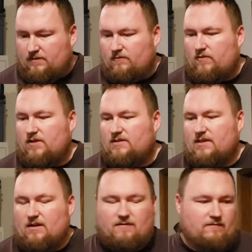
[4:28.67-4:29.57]
really
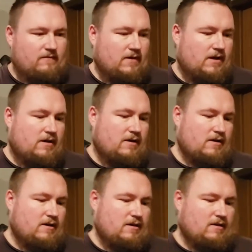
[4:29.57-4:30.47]
set up
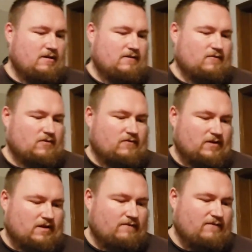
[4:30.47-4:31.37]
as far as for
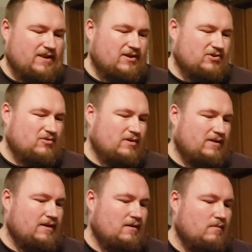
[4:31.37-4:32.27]
like a finish or
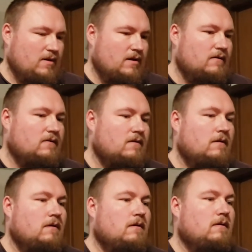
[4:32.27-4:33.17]
anything, but
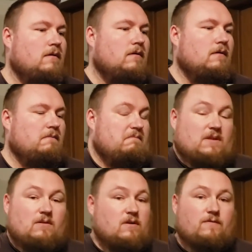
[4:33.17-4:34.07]
they
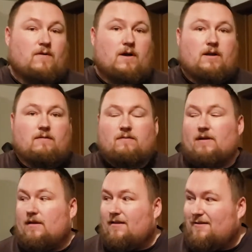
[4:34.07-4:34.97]
look fine,
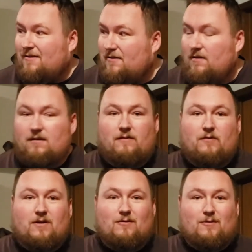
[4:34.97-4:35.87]
and if
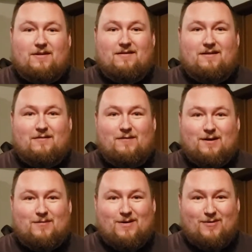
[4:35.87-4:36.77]
you get within 10 feet
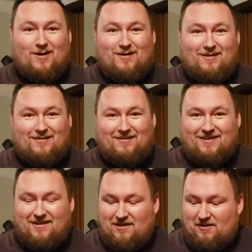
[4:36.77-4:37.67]
of my Bronco,
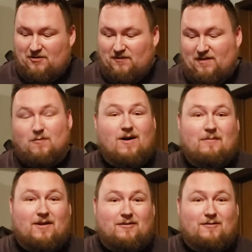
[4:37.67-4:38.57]
you'll see why I'm
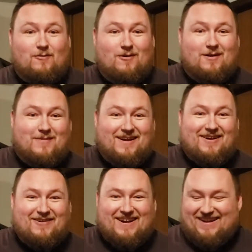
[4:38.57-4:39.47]
not too worried about
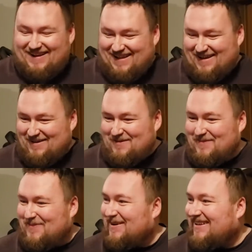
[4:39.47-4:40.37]
it right now.
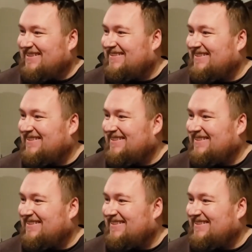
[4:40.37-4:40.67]
But